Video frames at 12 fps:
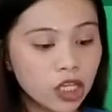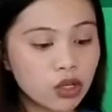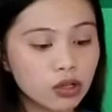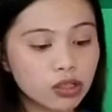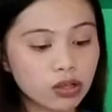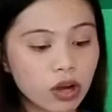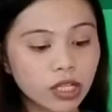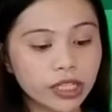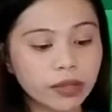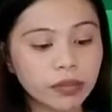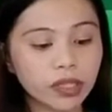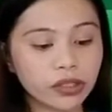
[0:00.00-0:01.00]
Use
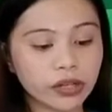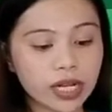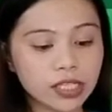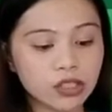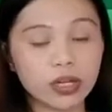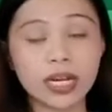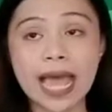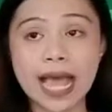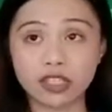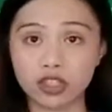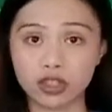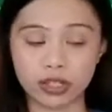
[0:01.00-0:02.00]
coloring materials to
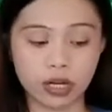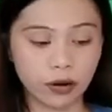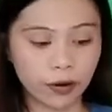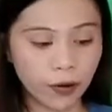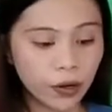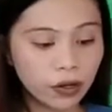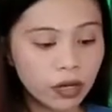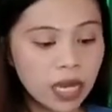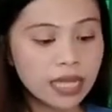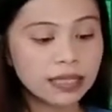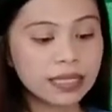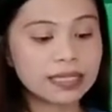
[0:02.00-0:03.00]
enhance your logo.
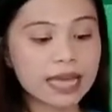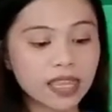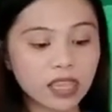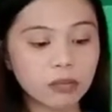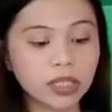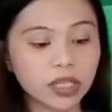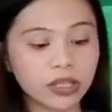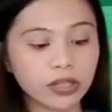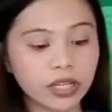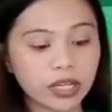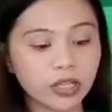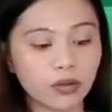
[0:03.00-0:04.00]
Design the
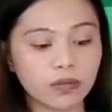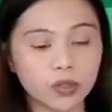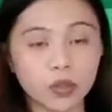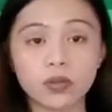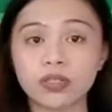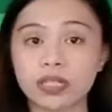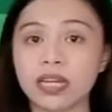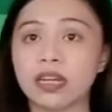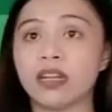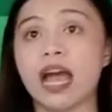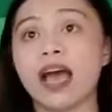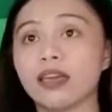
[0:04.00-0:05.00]
material you have chosen
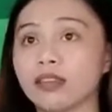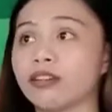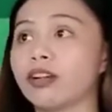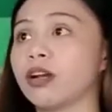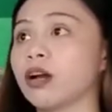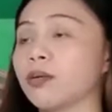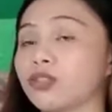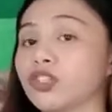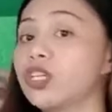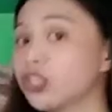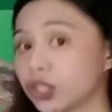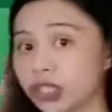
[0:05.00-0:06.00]
and either
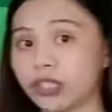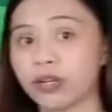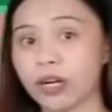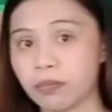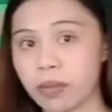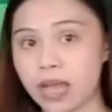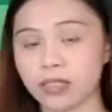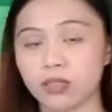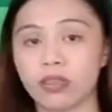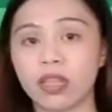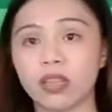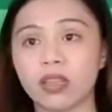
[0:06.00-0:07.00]
t-shirt or a bag. So
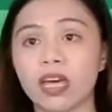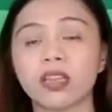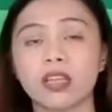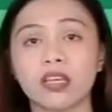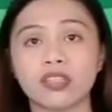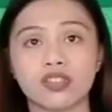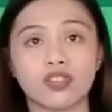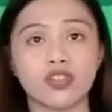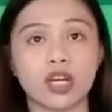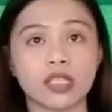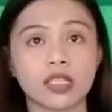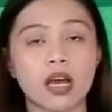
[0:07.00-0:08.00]
that is
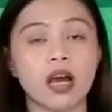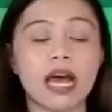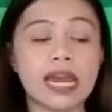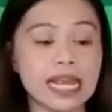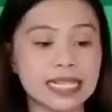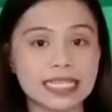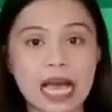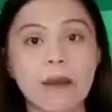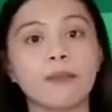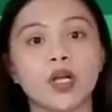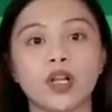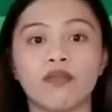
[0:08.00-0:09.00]
just an
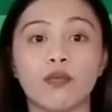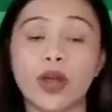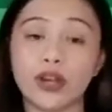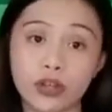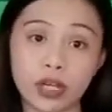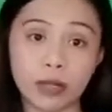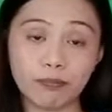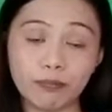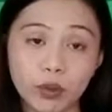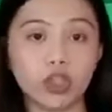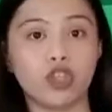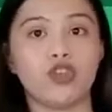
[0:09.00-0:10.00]
example of where you can
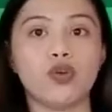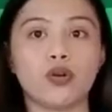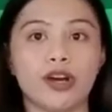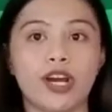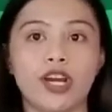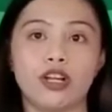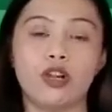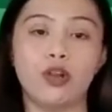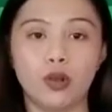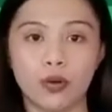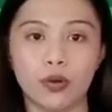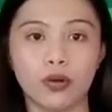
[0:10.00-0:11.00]
put your
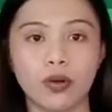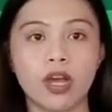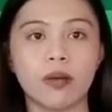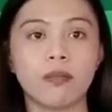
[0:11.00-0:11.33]
logo.